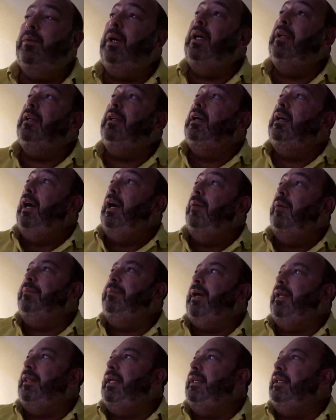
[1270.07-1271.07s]
Well, I mean,
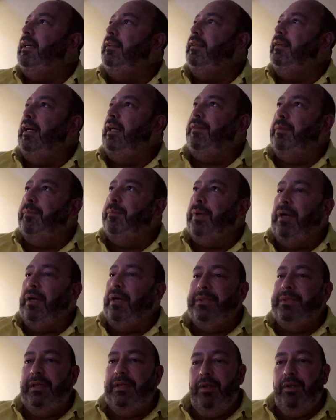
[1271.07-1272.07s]
by then they'll know if the
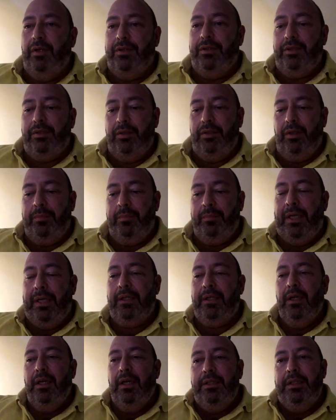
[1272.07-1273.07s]
Brumbies have lost or not. But
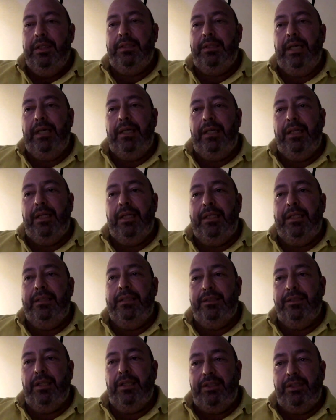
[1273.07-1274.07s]
just the other thing
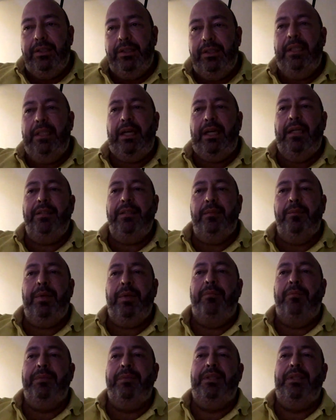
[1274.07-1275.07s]
is, so just in case the
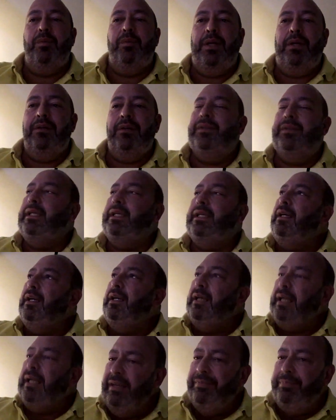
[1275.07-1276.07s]
Brumbies have won everything,
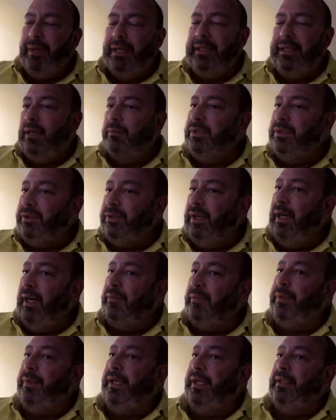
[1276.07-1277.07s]
if my double's right,
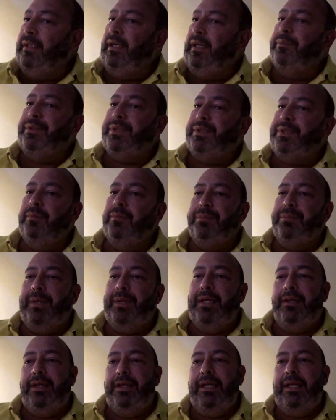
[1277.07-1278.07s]
Brent, I'm still
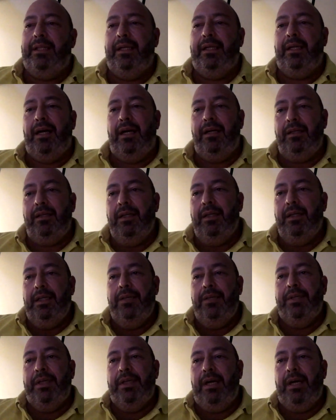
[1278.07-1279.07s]
prepared to give the
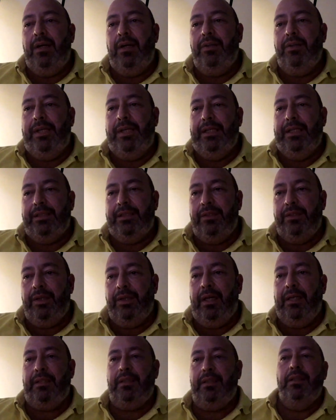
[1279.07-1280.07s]
guy who gets it
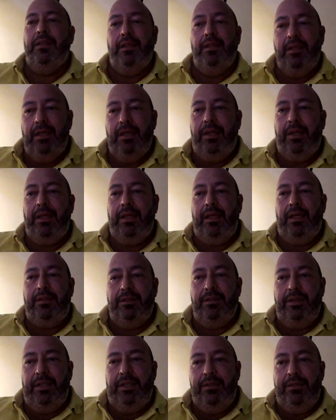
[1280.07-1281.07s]
right
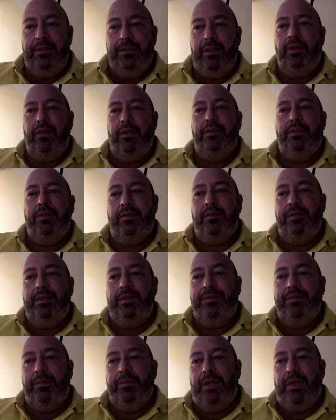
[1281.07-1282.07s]
1,000 Rand, regardless of if
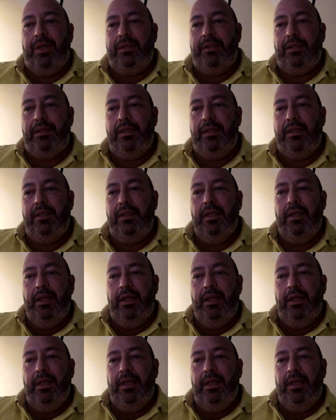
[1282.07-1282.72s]
I'm right, okay?